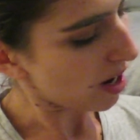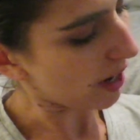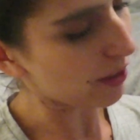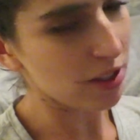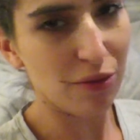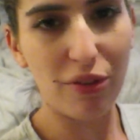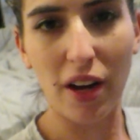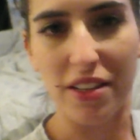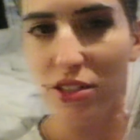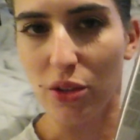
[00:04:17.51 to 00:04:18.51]
I got some
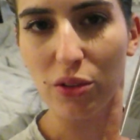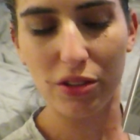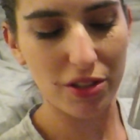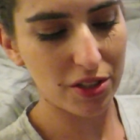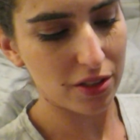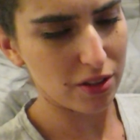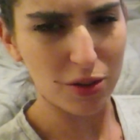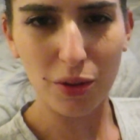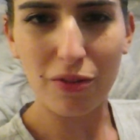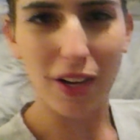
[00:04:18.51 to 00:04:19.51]
flight socks.
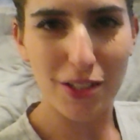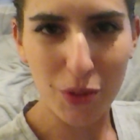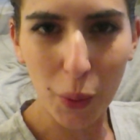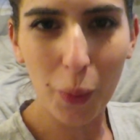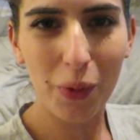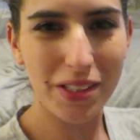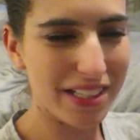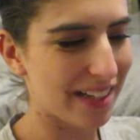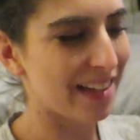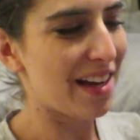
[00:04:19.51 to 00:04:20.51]
So, flight socks.